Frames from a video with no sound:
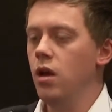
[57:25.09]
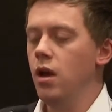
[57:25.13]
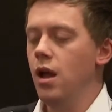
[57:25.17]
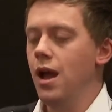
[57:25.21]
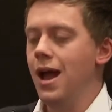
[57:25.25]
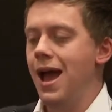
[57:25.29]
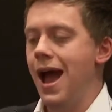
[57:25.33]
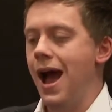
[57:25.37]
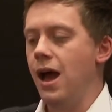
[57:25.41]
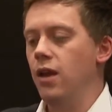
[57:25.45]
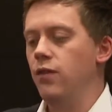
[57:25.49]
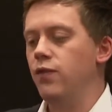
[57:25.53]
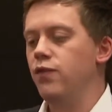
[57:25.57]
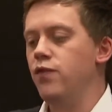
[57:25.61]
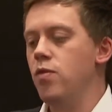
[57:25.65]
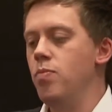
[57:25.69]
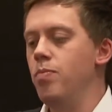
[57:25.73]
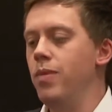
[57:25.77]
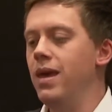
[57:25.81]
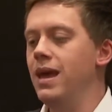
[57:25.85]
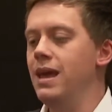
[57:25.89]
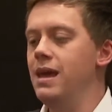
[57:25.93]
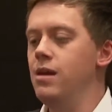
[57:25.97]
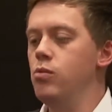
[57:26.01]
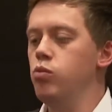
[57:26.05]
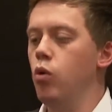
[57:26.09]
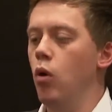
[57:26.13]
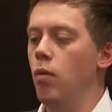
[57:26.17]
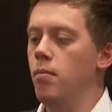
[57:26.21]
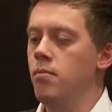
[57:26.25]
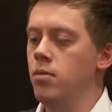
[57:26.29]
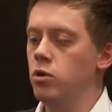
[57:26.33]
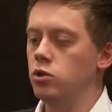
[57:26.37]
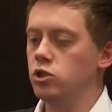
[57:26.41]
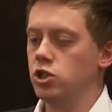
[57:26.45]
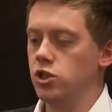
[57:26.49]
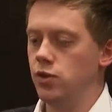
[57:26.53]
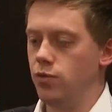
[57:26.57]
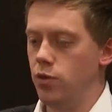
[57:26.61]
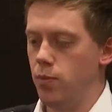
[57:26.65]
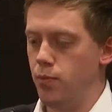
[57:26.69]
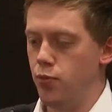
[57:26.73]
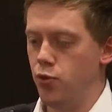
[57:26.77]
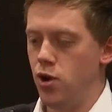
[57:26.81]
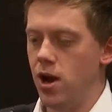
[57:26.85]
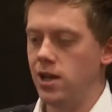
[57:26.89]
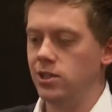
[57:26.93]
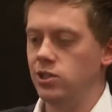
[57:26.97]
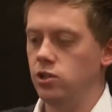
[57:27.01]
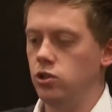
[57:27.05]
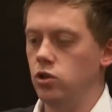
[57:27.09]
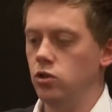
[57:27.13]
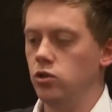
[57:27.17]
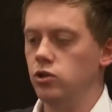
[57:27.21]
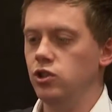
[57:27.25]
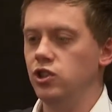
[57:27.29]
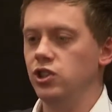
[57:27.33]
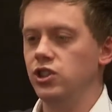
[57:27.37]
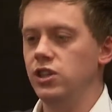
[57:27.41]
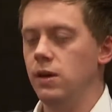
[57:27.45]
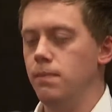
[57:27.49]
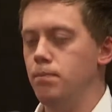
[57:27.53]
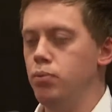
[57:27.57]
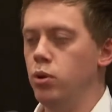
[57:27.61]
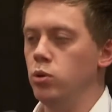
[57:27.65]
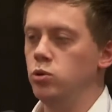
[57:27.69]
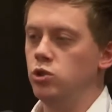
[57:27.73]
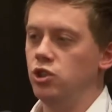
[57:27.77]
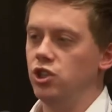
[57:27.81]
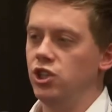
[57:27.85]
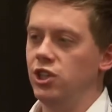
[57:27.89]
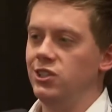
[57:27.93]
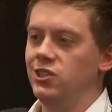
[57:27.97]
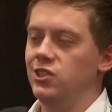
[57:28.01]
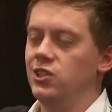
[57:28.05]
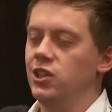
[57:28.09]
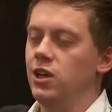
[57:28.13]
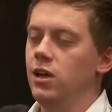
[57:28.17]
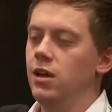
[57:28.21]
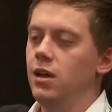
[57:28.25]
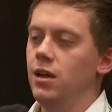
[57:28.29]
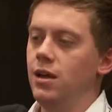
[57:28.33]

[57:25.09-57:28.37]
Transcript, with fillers: And for me, what much of the press does is it punches